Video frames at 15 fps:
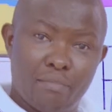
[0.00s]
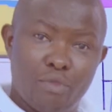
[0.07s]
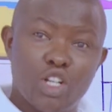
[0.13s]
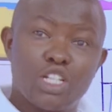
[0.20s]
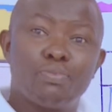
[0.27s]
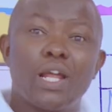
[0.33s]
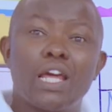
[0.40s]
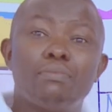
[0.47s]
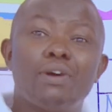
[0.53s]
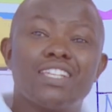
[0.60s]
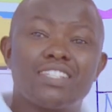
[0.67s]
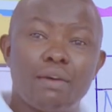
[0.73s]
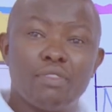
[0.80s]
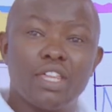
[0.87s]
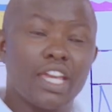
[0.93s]
multiplied by
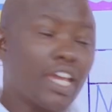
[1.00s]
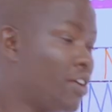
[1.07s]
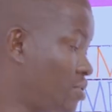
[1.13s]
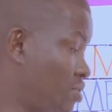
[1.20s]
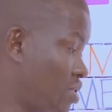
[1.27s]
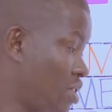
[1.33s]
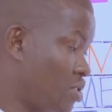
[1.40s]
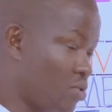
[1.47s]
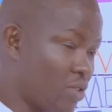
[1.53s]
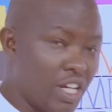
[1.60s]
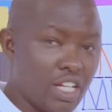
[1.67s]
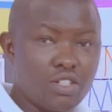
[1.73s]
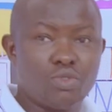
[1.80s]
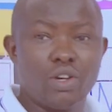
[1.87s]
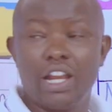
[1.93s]
something else to
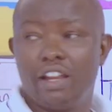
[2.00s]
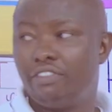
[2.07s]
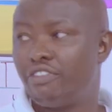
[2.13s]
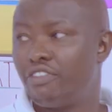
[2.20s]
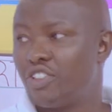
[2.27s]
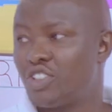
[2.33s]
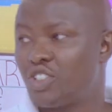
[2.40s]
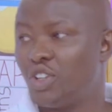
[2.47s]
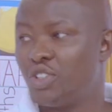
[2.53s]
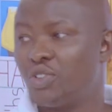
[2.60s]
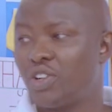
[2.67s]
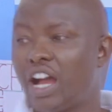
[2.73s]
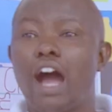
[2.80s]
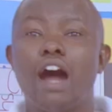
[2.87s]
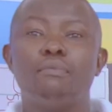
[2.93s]
get 12. So
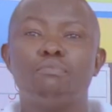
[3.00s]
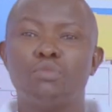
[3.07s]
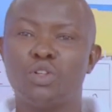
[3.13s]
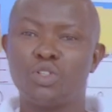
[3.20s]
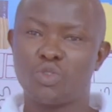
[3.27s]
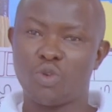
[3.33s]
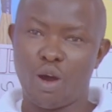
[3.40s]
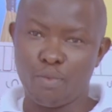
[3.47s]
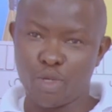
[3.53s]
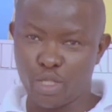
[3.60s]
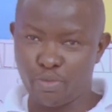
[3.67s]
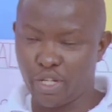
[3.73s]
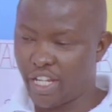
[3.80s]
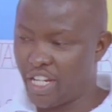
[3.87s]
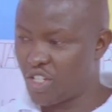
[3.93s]
you come to a
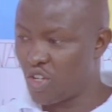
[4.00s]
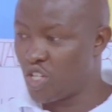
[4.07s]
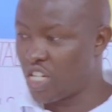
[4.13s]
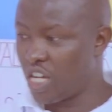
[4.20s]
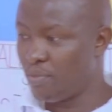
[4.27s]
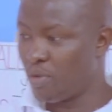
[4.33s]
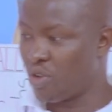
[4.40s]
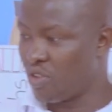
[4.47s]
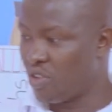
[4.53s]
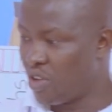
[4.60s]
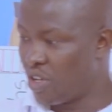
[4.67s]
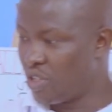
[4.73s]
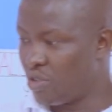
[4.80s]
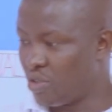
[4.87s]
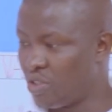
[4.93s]
multiplication
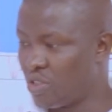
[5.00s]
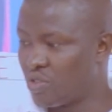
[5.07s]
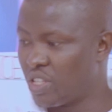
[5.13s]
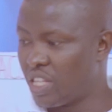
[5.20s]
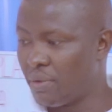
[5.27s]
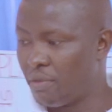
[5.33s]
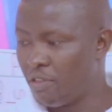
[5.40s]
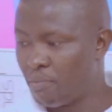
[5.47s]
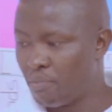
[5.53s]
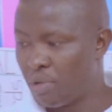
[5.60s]
table. You go to the